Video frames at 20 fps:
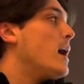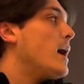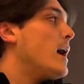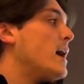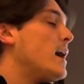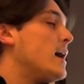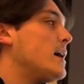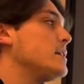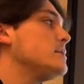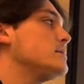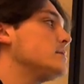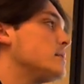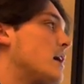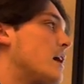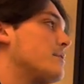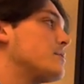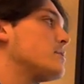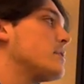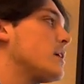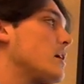And
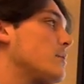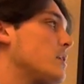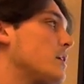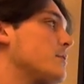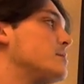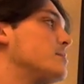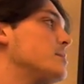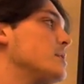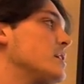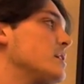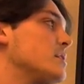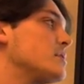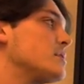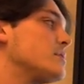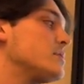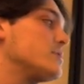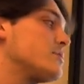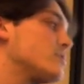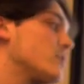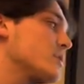after that, we have to begin
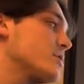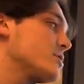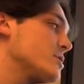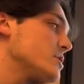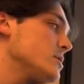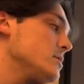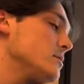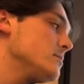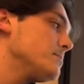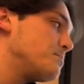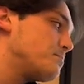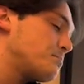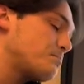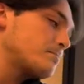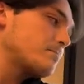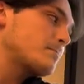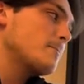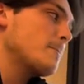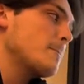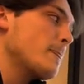construction.
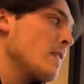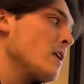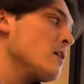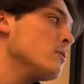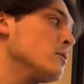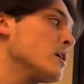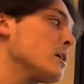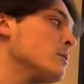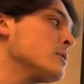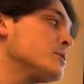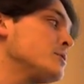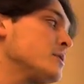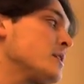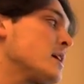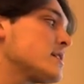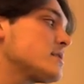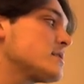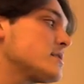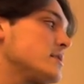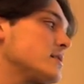What I want you
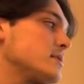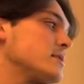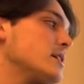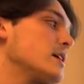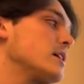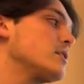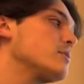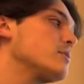guys to take